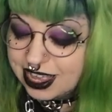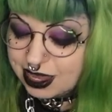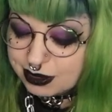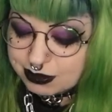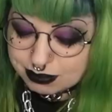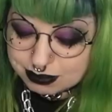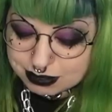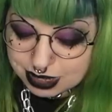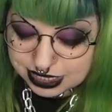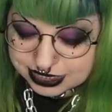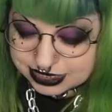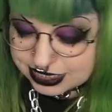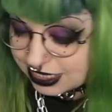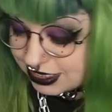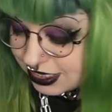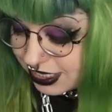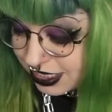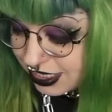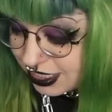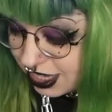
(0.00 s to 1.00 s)

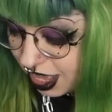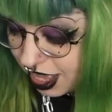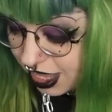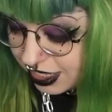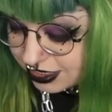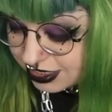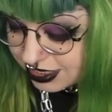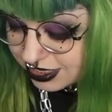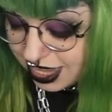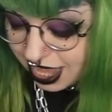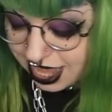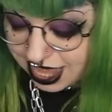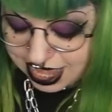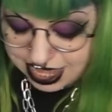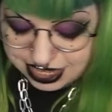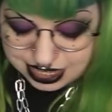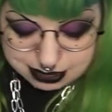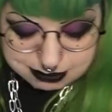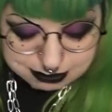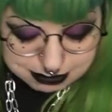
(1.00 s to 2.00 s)
and studs,
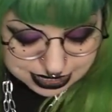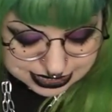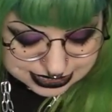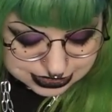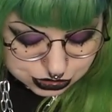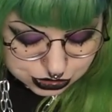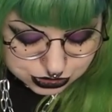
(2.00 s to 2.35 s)
and I might